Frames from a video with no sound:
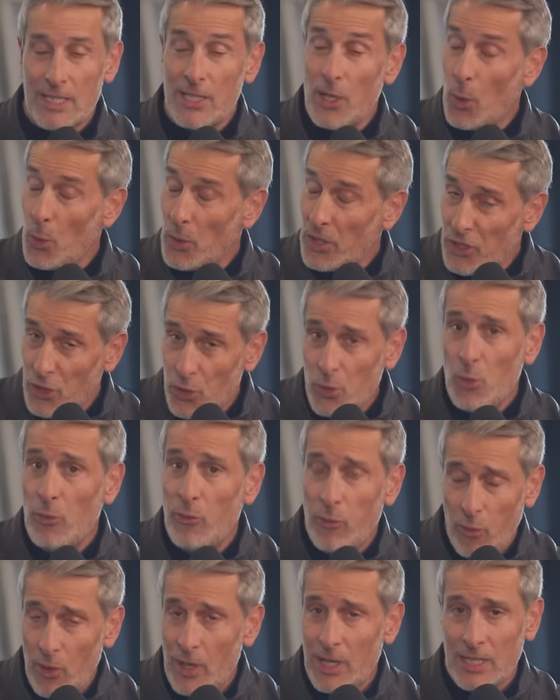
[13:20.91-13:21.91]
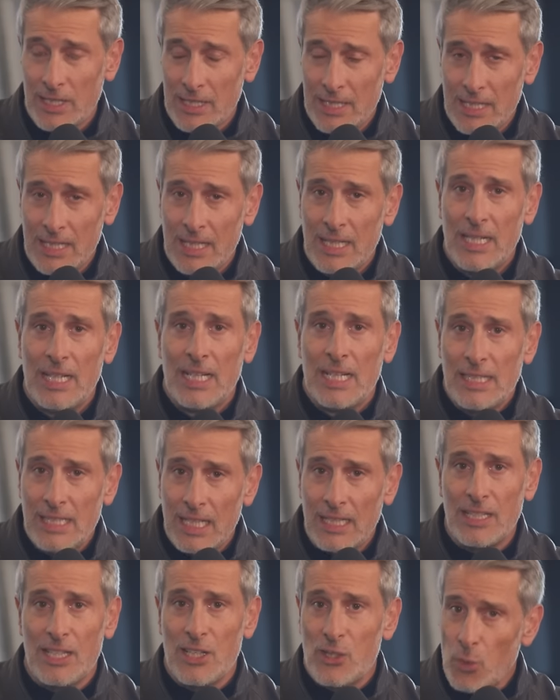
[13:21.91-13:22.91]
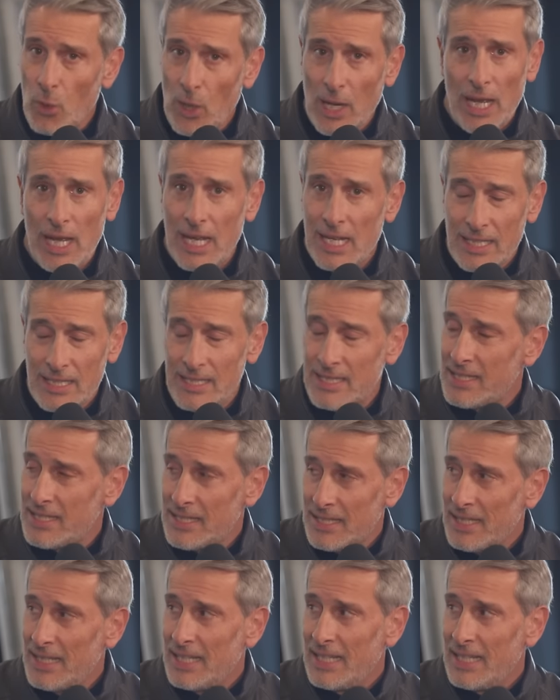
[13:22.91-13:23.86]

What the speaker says: the only true friends that Israel has.